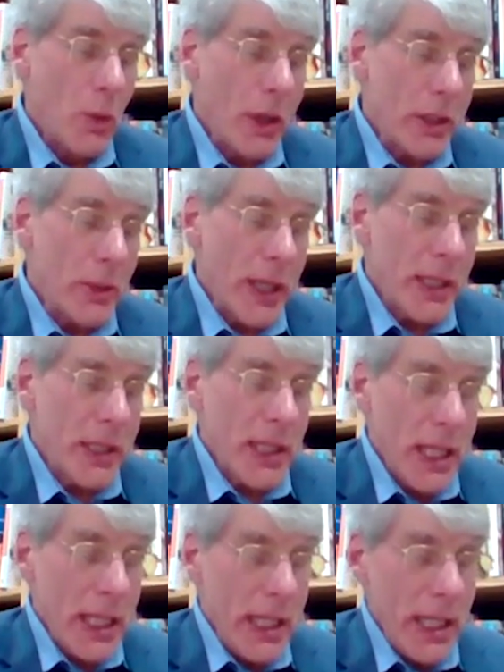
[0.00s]
What do I
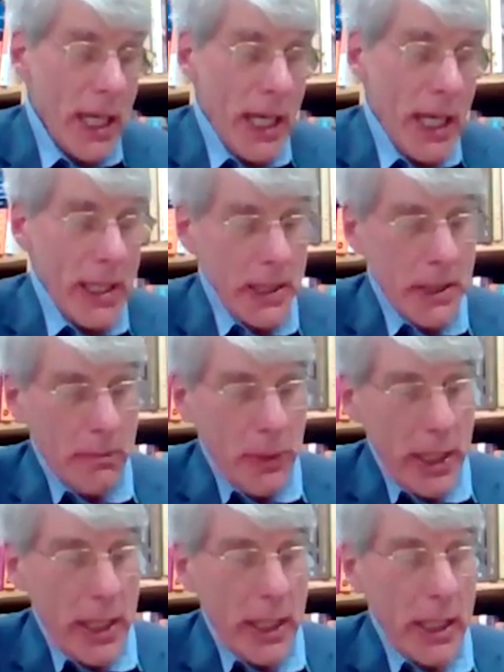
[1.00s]
see as
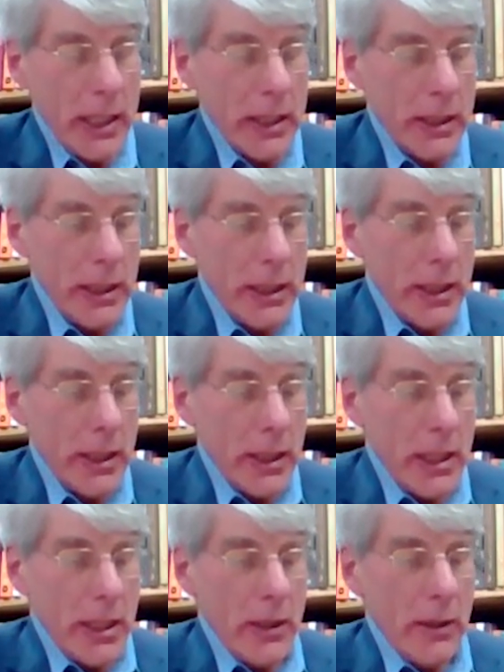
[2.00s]
being
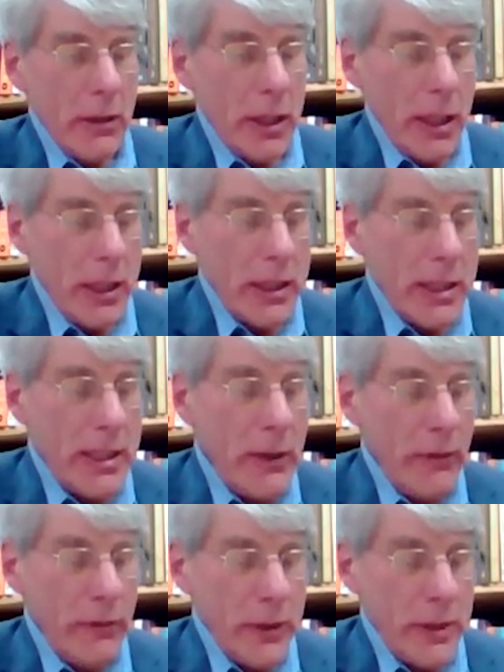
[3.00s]

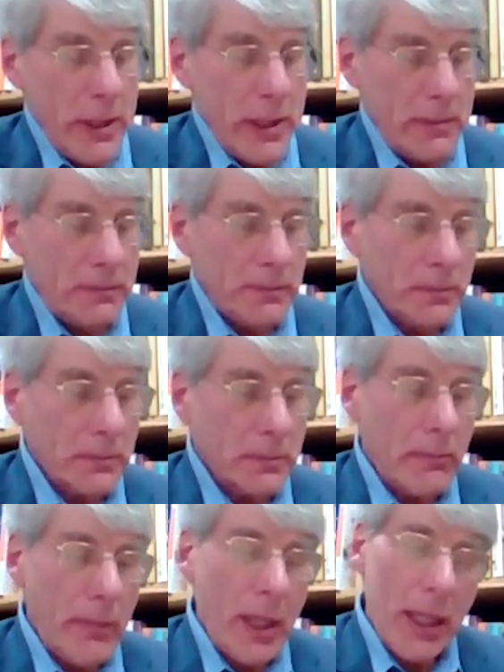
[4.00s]
different?
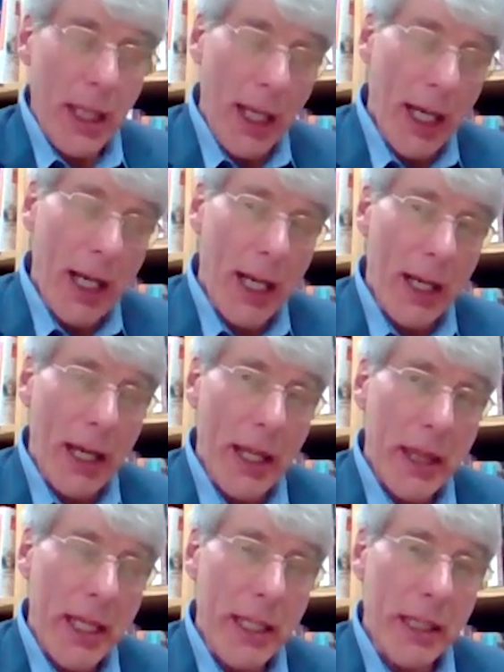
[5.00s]

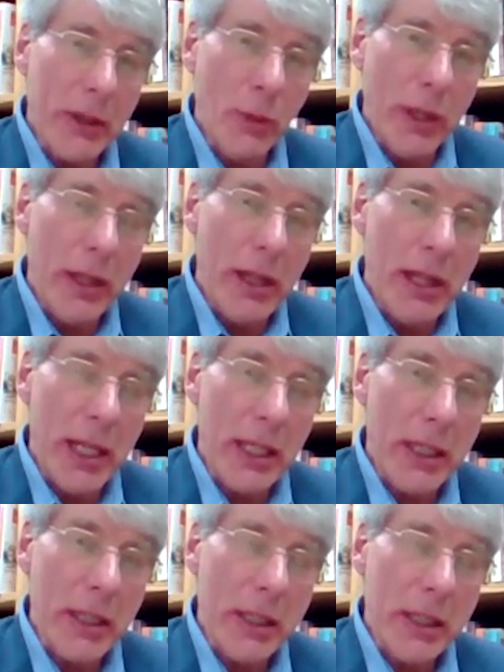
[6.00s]
I think one of the
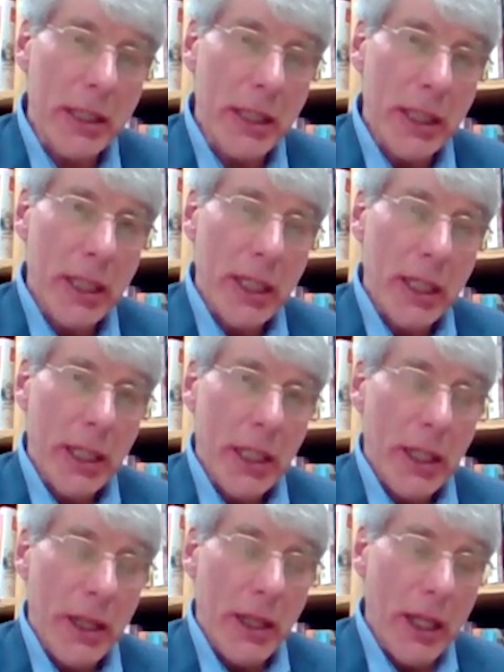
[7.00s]
things
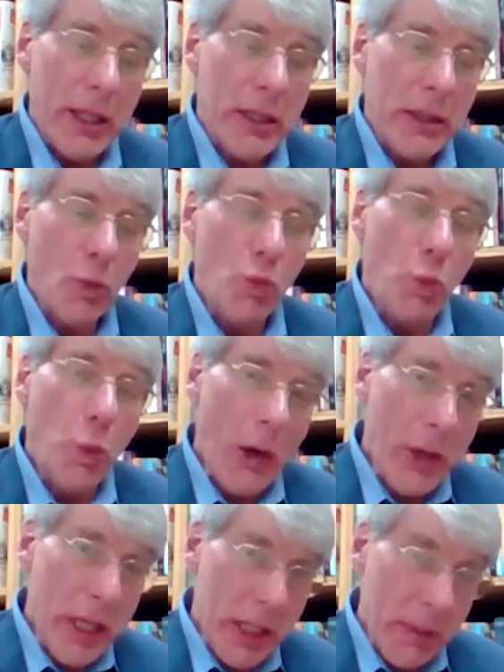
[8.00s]
that
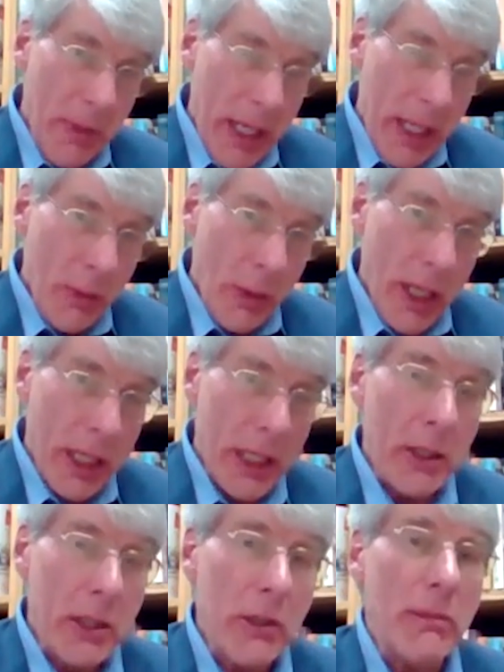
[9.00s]
worries me when
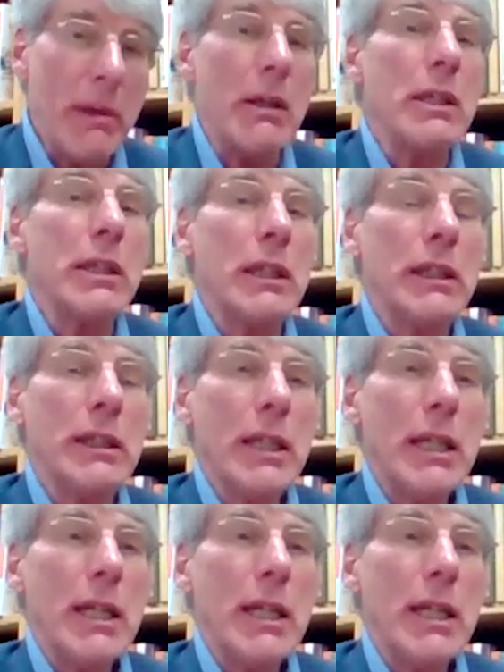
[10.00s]
I go to America